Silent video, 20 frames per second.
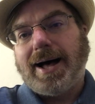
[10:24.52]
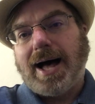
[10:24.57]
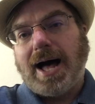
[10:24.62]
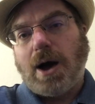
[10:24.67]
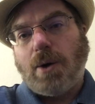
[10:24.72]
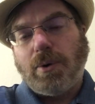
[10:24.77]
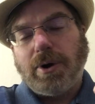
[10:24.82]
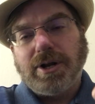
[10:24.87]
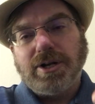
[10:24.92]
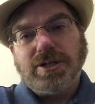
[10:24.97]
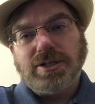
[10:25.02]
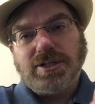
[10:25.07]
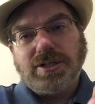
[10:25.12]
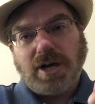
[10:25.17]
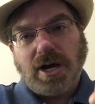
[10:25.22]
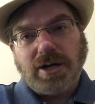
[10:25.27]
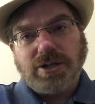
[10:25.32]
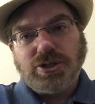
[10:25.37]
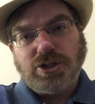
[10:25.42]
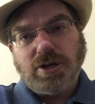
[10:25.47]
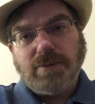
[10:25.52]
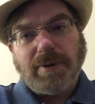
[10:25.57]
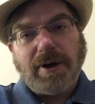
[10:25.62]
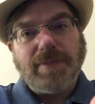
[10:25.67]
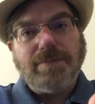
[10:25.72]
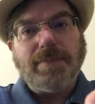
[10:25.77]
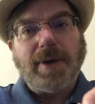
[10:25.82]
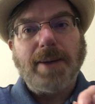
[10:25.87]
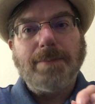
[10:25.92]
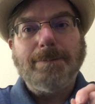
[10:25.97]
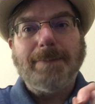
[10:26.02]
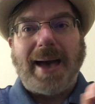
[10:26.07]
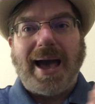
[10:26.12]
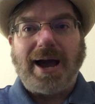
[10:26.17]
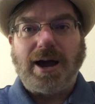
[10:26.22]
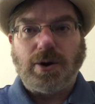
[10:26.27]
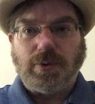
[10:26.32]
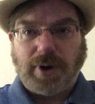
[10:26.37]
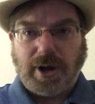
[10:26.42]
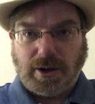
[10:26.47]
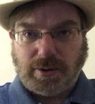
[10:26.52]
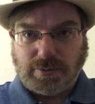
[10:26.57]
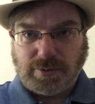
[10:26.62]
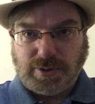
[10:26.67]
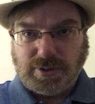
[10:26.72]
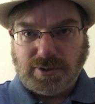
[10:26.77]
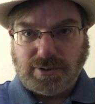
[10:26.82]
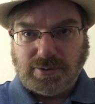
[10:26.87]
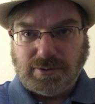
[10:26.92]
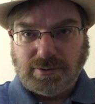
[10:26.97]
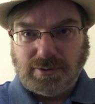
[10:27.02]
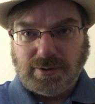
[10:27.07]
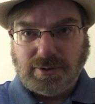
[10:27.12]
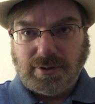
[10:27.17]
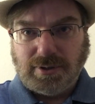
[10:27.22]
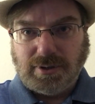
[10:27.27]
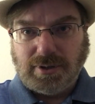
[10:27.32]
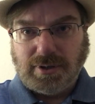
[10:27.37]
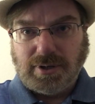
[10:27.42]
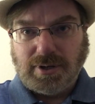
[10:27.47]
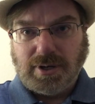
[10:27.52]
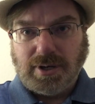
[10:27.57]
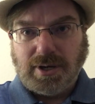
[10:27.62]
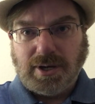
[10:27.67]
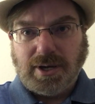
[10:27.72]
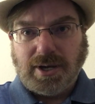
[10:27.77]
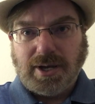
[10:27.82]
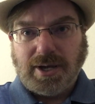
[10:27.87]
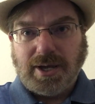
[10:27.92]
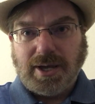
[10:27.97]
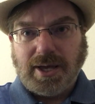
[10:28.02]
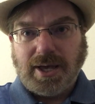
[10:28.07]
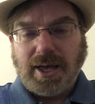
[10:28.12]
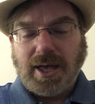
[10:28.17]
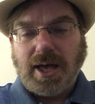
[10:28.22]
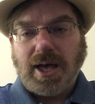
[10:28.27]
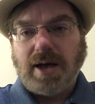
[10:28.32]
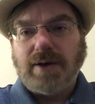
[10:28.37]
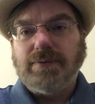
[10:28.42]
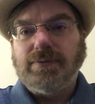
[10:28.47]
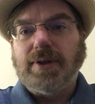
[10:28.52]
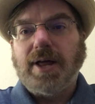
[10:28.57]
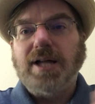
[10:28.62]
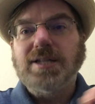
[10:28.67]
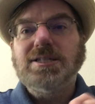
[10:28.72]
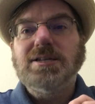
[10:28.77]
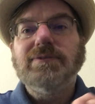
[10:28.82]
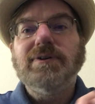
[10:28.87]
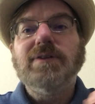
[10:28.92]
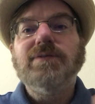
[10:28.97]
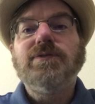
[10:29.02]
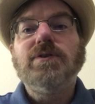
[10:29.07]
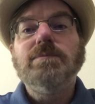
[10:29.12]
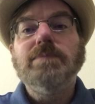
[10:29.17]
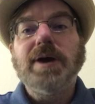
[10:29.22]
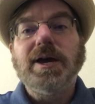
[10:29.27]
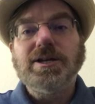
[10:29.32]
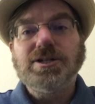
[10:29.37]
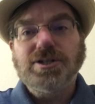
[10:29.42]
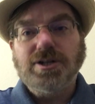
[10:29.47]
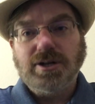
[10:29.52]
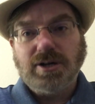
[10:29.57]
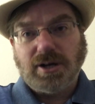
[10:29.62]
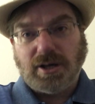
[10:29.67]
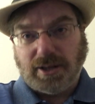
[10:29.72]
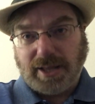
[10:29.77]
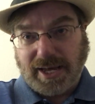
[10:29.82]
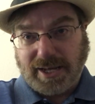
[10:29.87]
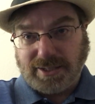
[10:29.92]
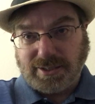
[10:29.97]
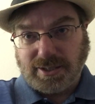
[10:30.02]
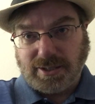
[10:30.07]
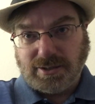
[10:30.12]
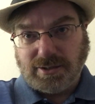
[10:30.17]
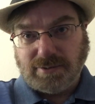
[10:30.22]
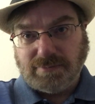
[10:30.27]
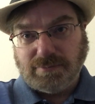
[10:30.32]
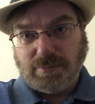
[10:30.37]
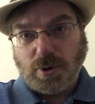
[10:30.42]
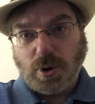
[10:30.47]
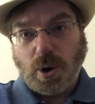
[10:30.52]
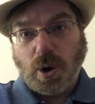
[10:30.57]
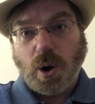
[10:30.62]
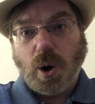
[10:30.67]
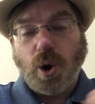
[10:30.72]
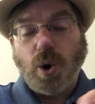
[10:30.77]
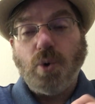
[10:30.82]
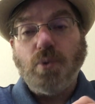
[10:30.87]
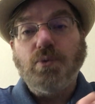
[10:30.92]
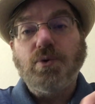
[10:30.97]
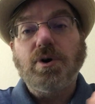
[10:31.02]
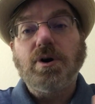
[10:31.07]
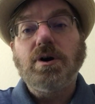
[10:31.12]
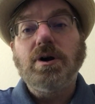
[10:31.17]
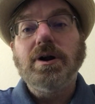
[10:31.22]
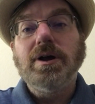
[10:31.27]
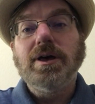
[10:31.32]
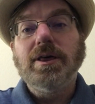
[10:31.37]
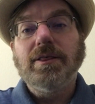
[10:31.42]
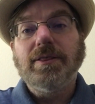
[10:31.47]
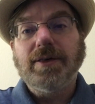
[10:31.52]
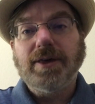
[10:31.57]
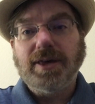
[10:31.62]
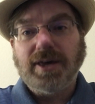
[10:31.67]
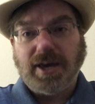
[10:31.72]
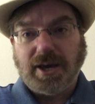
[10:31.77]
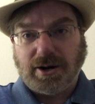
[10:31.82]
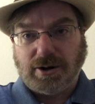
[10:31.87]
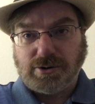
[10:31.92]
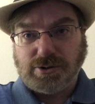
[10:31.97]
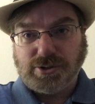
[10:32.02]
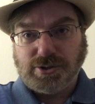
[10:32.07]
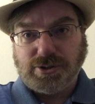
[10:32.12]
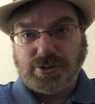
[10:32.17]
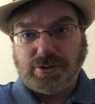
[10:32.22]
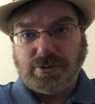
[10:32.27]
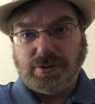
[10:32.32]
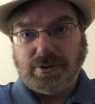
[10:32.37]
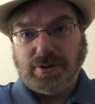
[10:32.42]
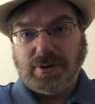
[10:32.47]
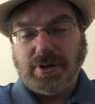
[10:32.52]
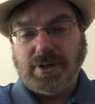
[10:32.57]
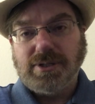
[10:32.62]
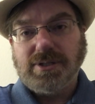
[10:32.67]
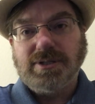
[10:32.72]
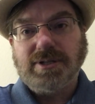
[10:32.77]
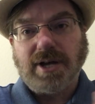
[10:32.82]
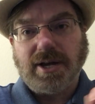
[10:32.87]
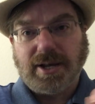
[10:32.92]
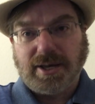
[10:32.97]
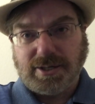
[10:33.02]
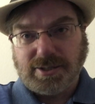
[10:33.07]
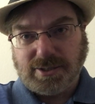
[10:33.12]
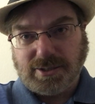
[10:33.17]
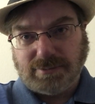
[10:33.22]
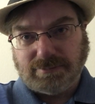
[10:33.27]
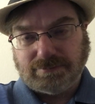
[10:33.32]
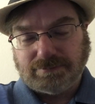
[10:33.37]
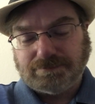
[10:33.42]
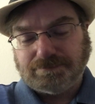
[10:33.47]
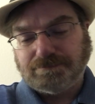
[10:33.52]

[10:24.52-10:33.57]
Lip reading: I want to talk to you about my background of lots of information collected over the years, studies.